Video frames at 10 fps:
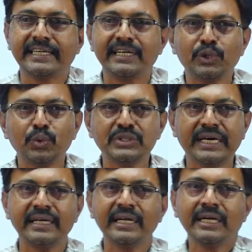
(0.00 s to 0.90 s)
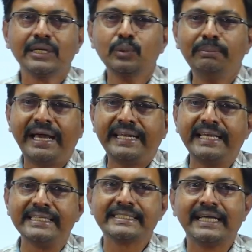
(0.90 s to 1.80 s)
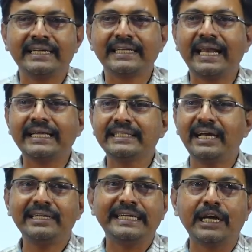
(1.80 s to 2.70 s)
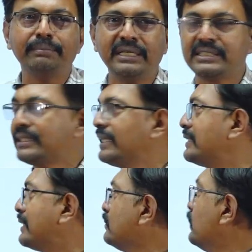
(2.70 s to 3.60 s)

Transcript: the end user to manage, underline the database. Is nothing